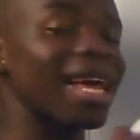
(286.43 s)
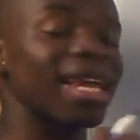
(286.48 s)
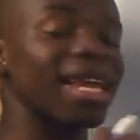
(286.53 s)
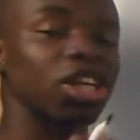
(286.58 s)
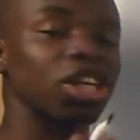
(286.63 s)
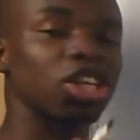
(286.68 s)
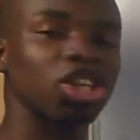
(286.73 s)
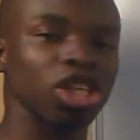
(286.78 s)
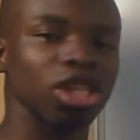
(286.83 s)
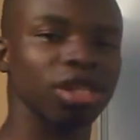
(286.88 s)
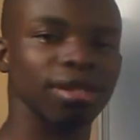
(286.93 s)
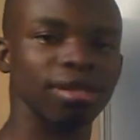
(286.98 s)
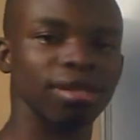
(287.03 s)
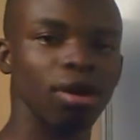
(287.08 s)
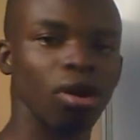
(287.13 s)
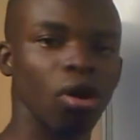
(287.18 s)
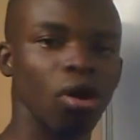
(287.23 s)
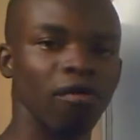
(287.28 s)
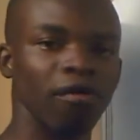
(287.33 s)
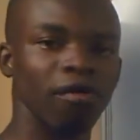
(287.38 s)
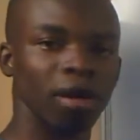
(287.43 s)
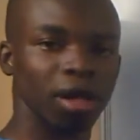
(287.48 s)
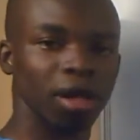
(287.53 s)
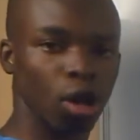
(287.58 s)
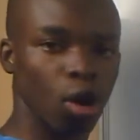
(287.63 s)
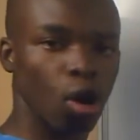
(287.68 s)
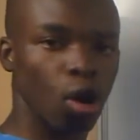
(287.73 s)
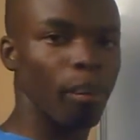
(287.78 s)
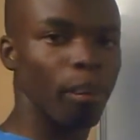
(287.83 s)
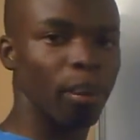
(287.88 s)
directions of
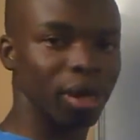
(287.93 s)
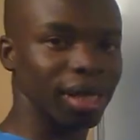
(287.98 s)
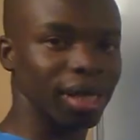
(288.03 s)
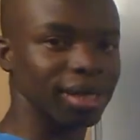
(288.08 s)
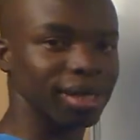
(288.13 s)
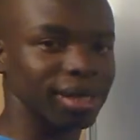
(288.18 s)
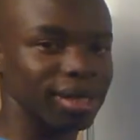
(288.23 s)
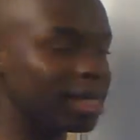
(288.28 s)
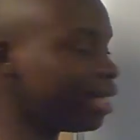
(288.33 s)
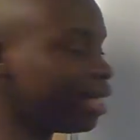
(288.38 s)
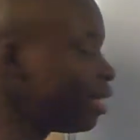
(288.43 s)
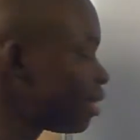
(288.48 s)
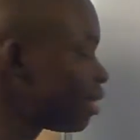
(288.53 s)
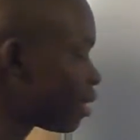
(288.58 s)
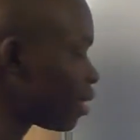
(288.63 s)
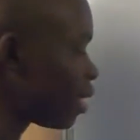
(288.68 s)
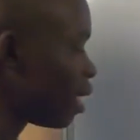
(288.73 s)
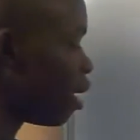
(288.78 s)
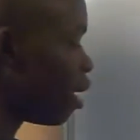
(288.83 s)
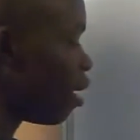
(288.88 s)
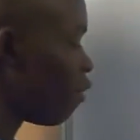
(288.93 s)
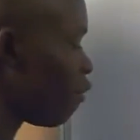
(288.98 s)
the component is